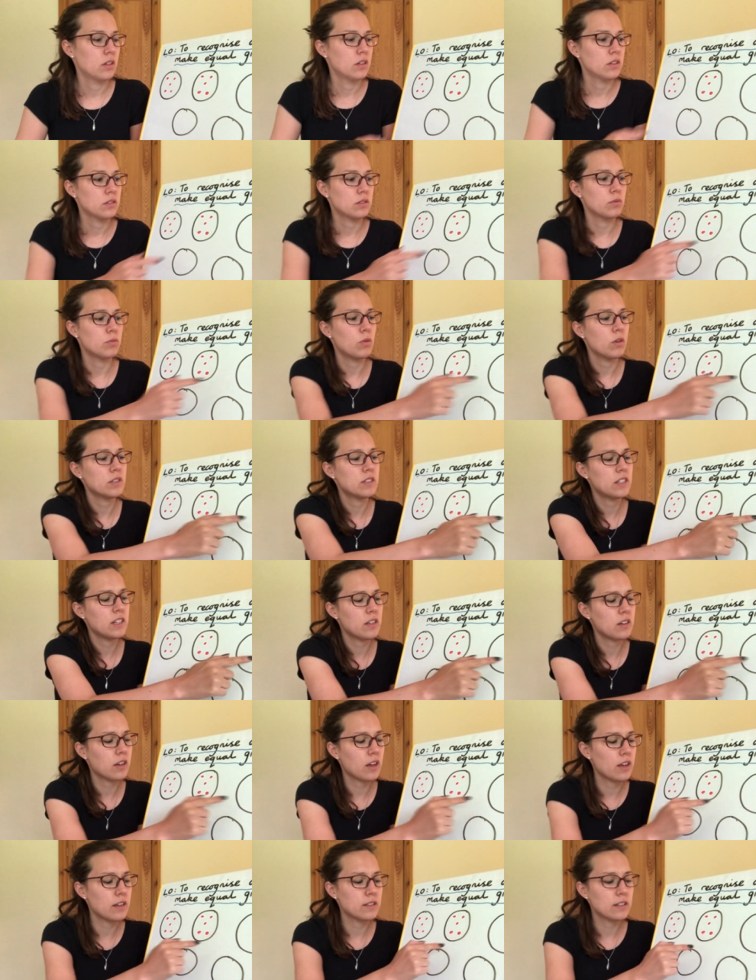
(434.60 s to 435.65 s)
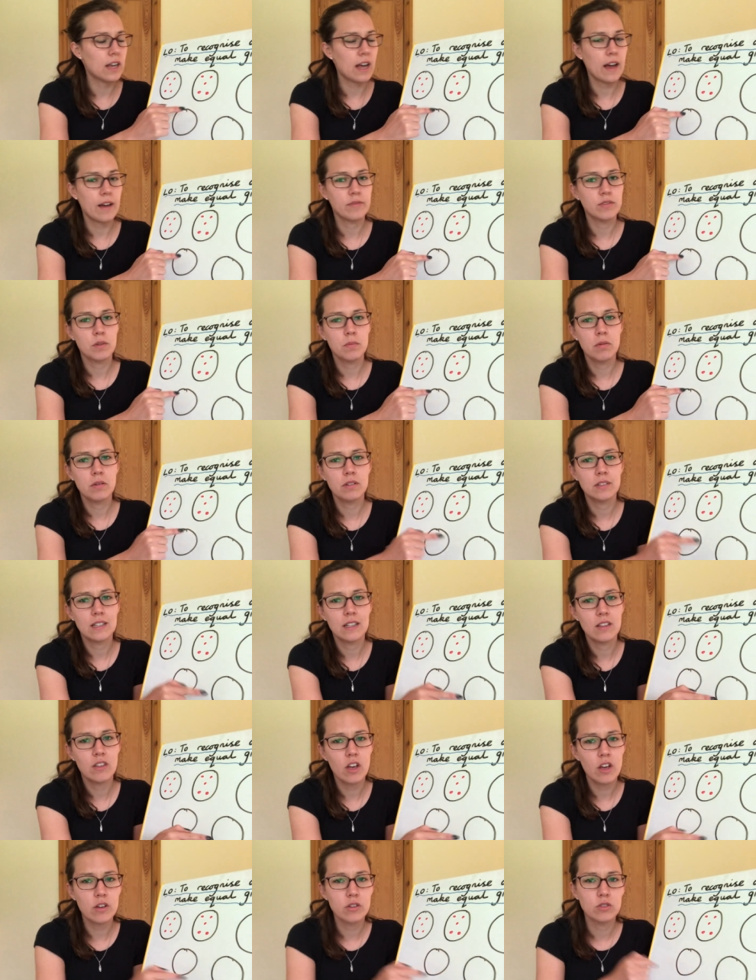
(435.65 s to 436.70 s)
So what are you going to have to put
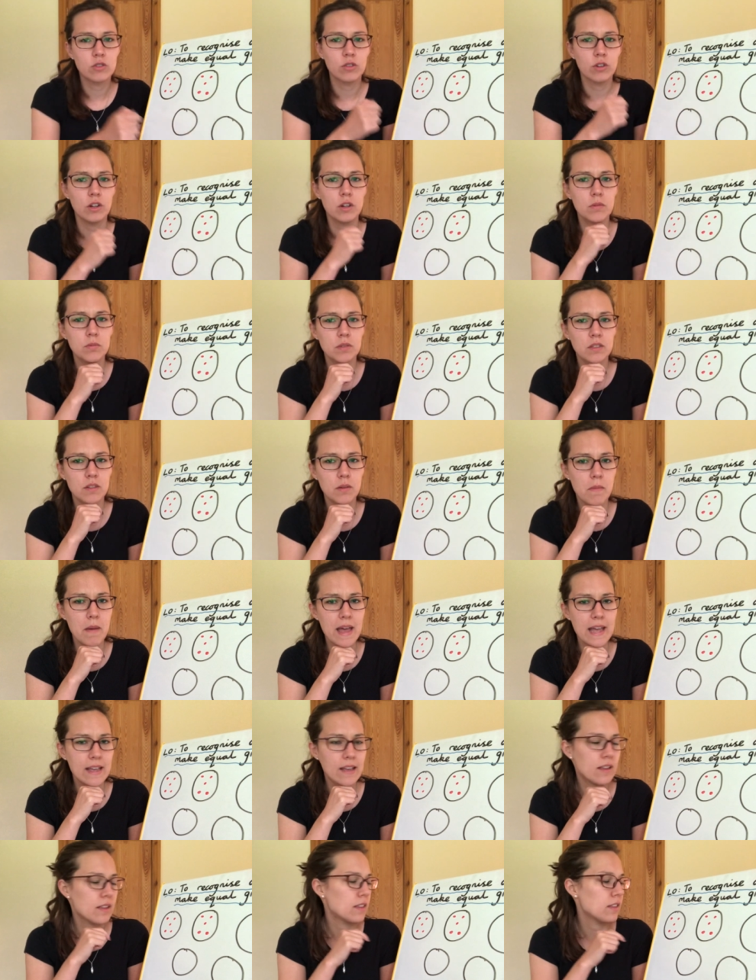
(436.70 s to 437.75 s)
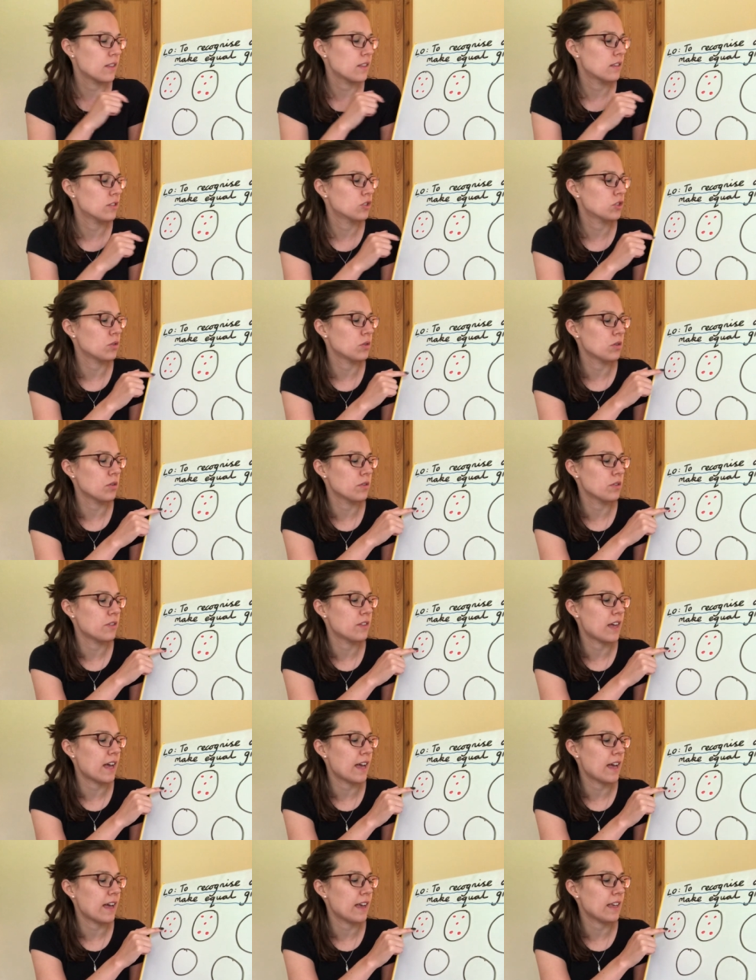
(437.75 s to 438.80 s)
in those groups to make sure
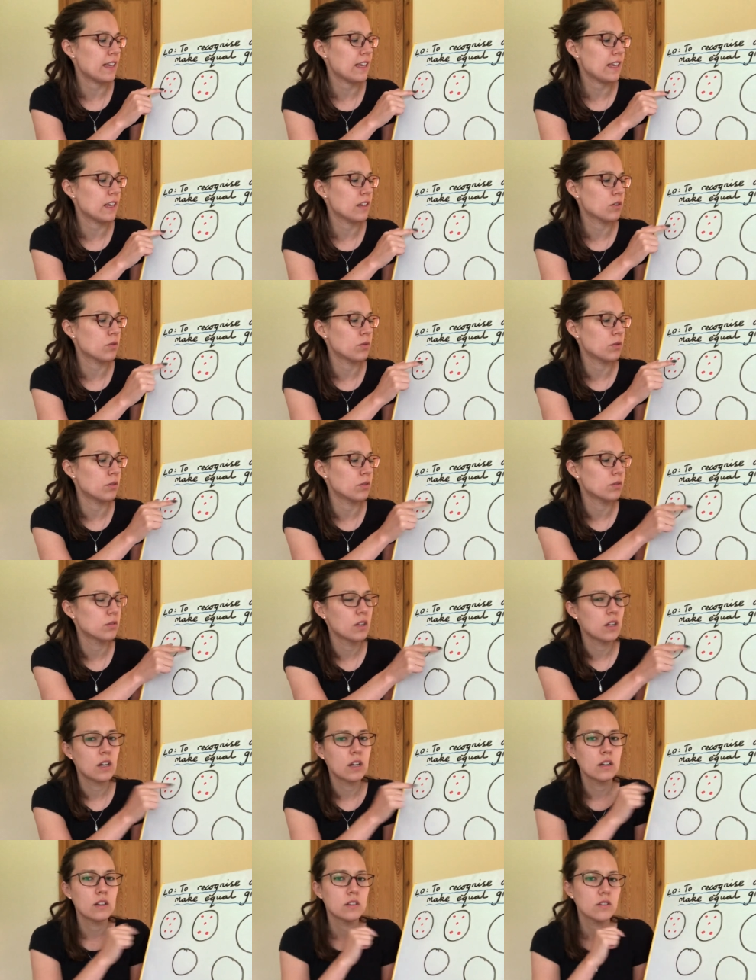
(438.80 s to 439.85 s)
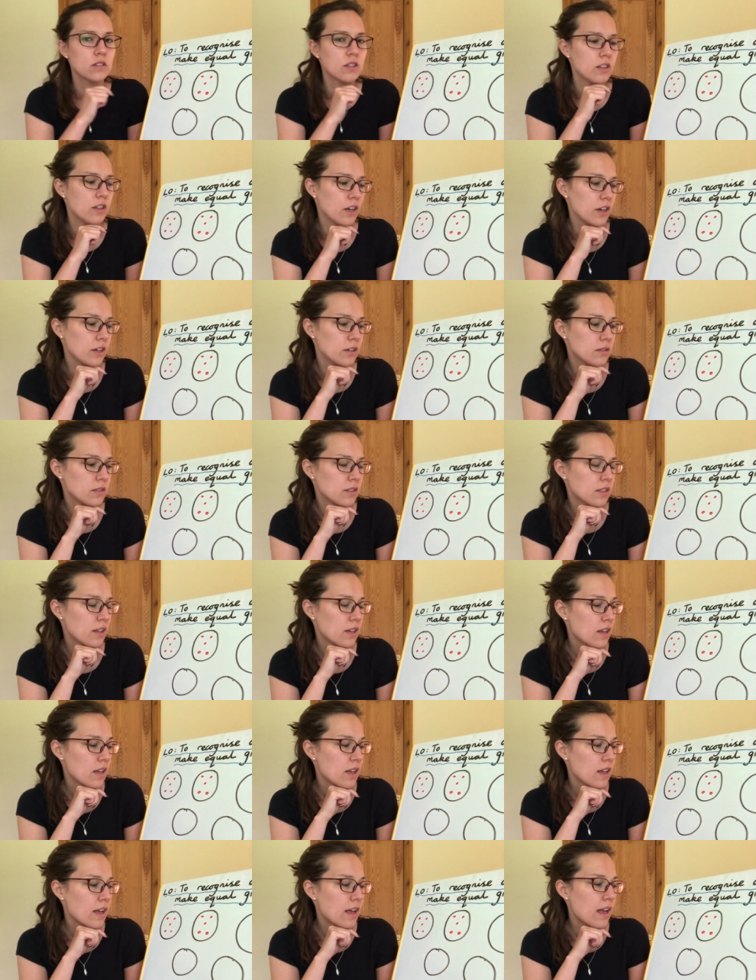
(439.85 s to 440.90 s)
they're equal to those?
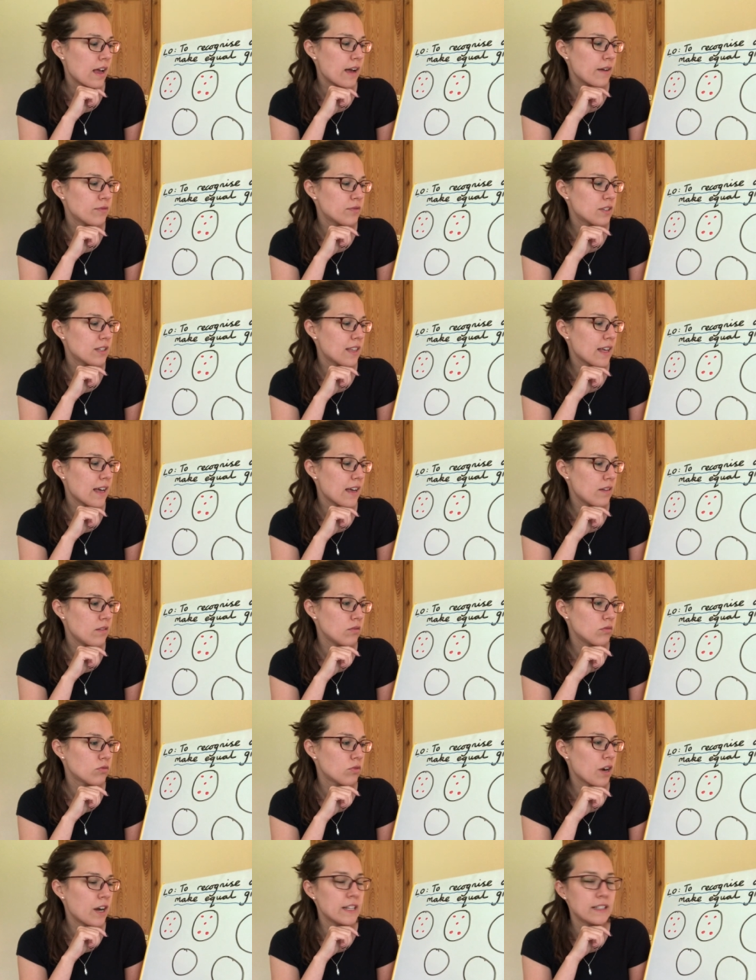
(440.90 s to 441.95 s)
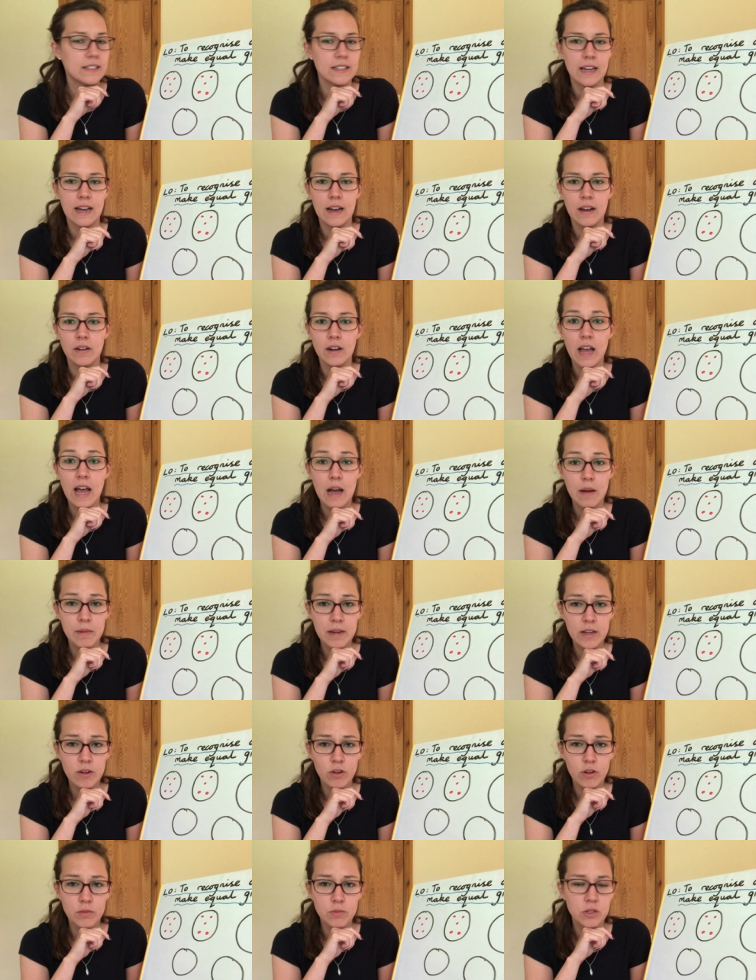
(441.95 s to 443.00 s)
After that, write down how many
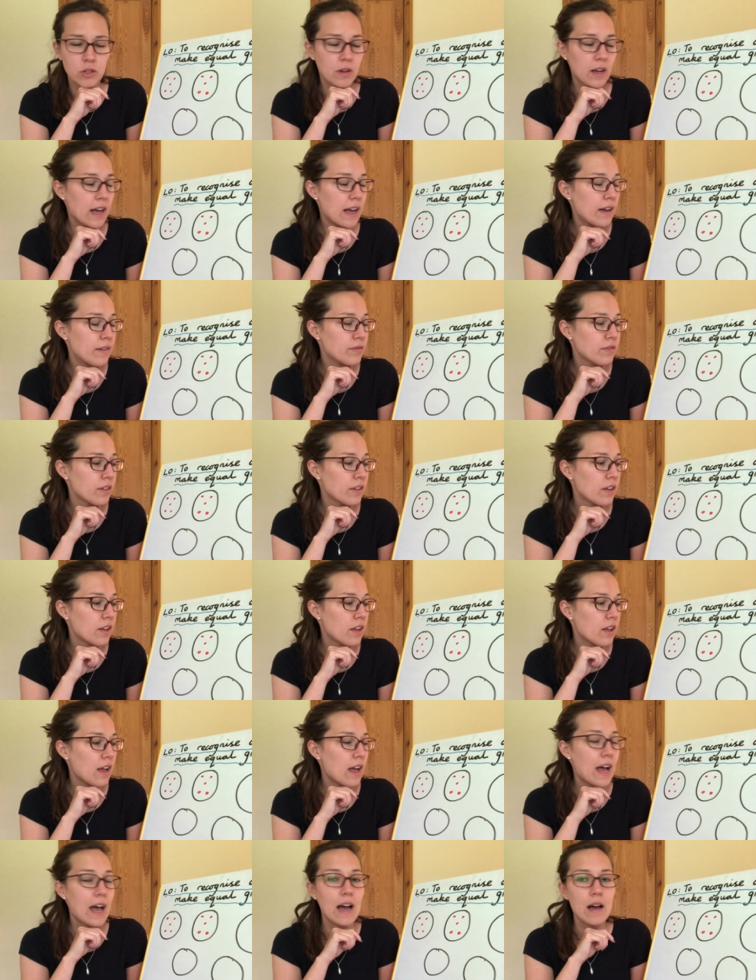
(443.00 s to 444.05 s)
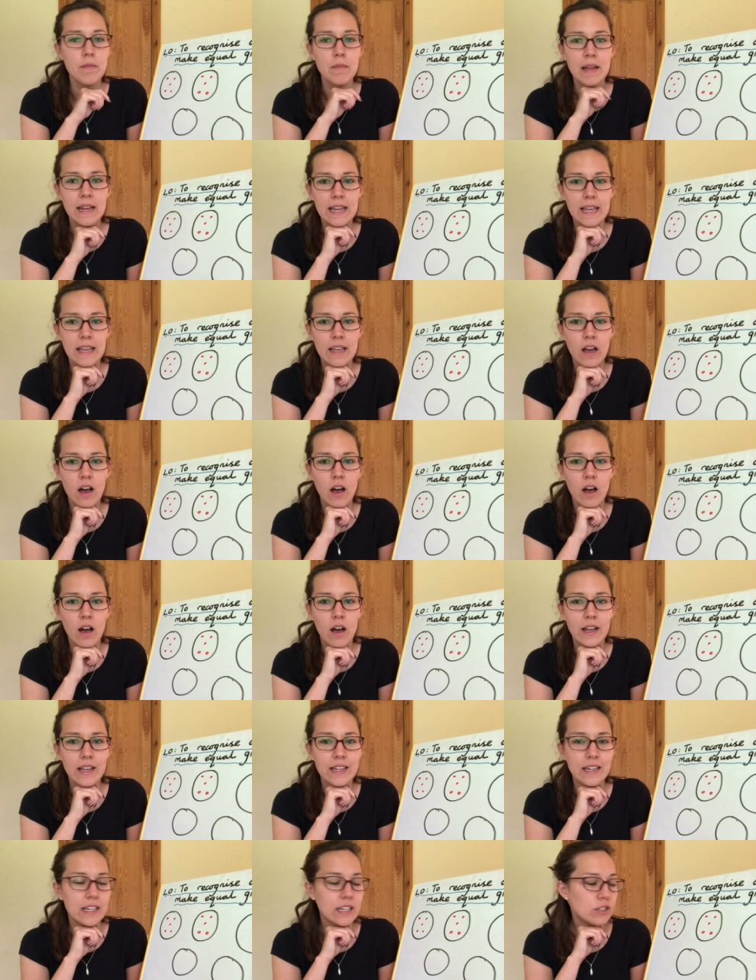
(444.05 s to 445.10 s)
groups you have, how many are
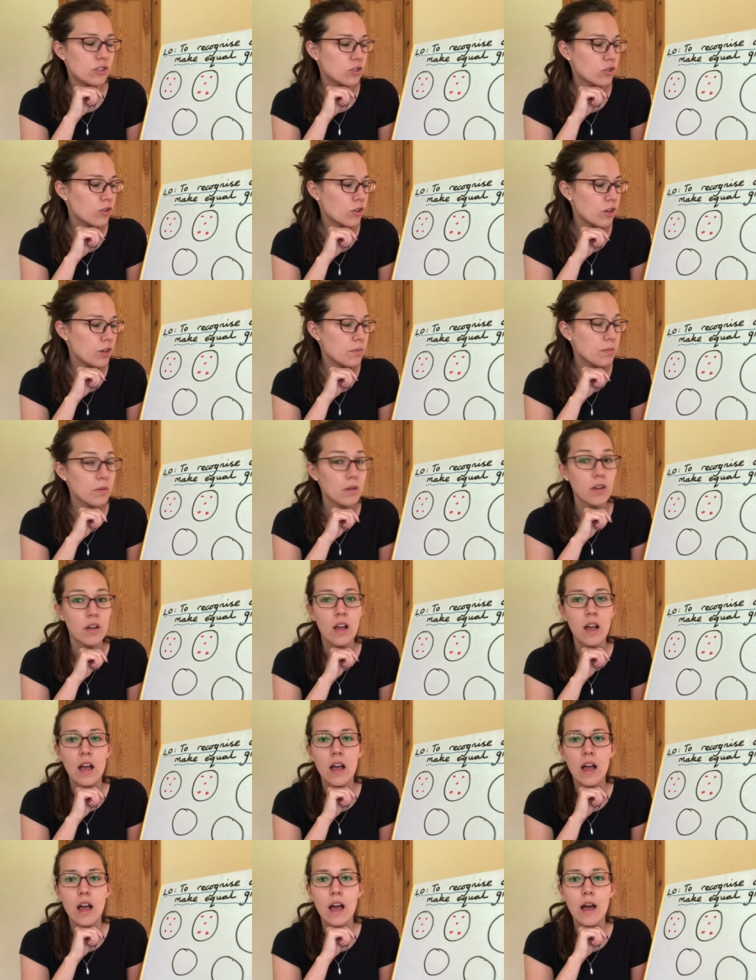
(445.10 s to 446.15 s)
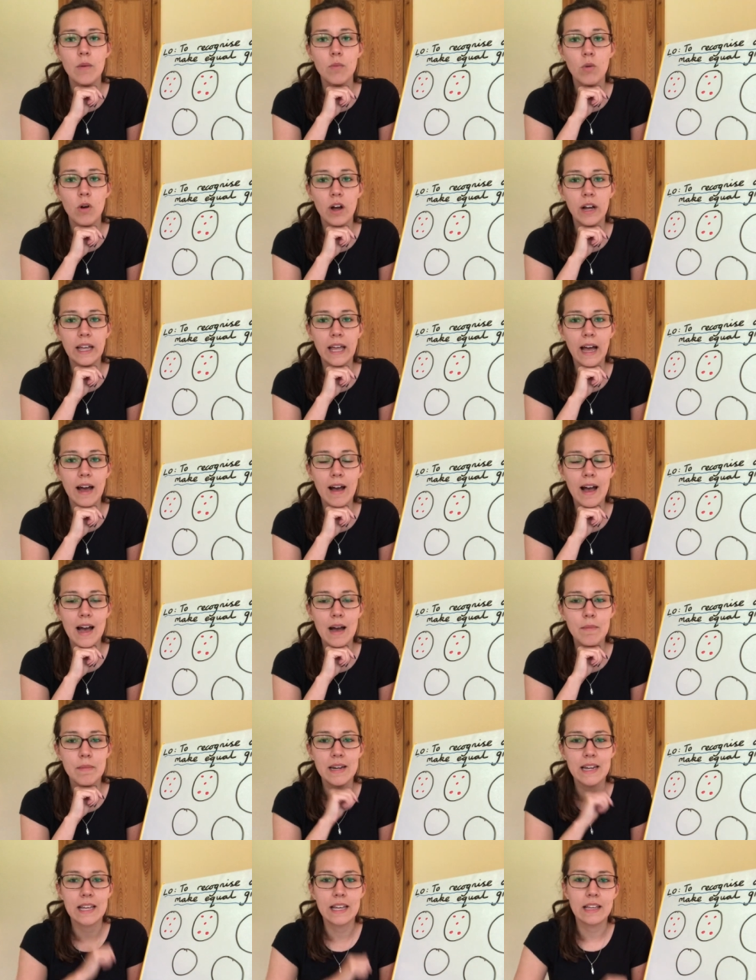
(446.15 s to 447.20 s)
in each group, and work out how
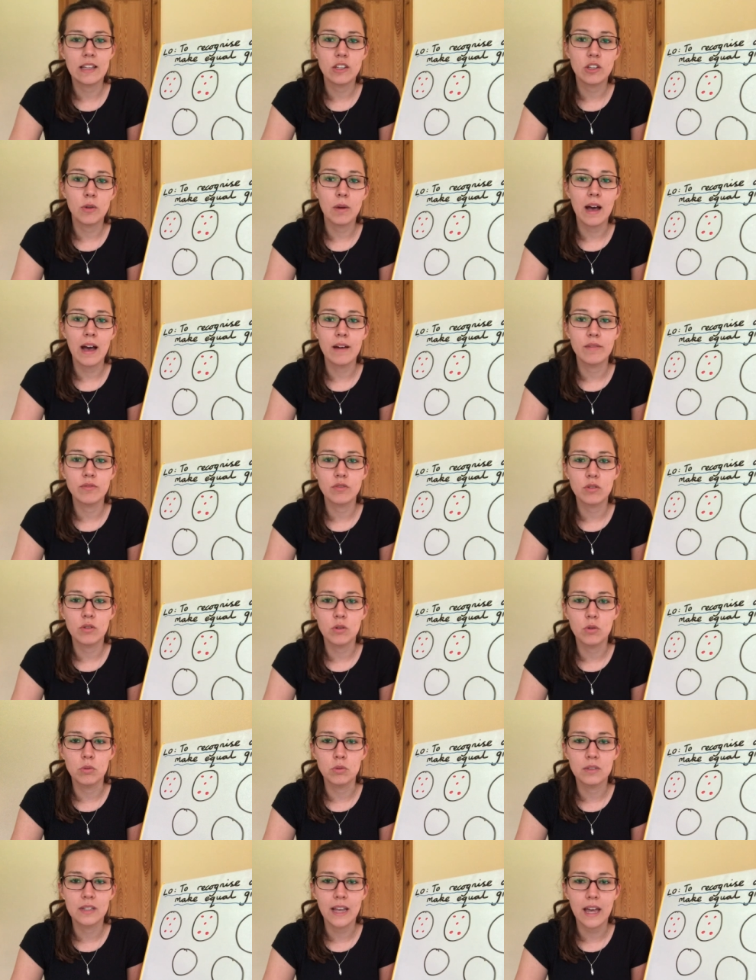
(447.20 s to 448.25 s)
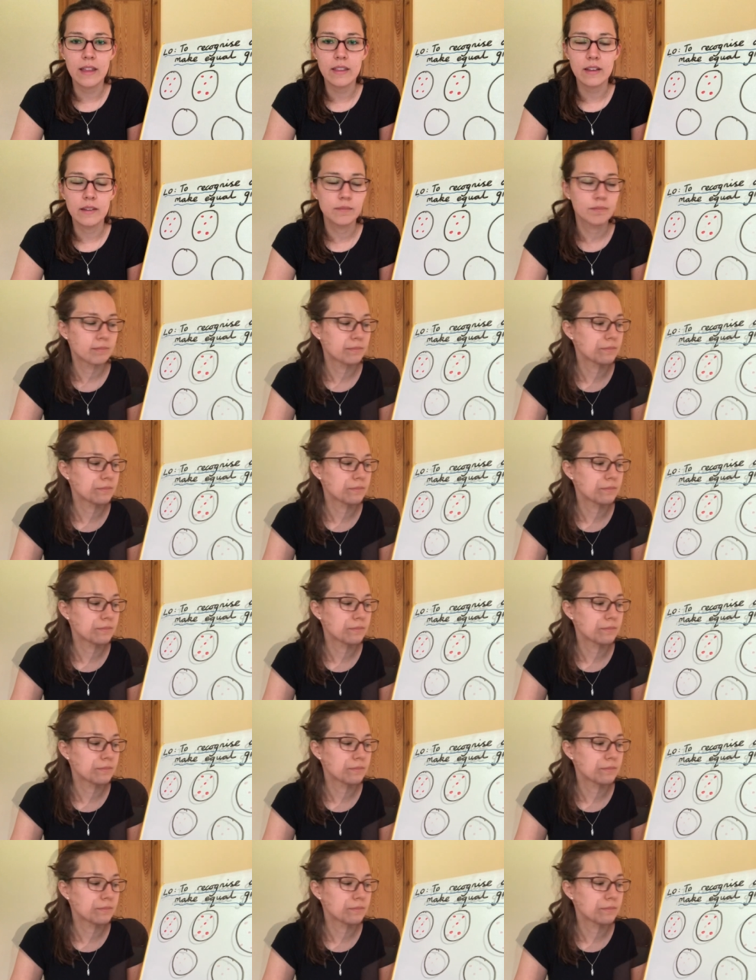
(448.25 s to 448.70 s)
many you have altogether.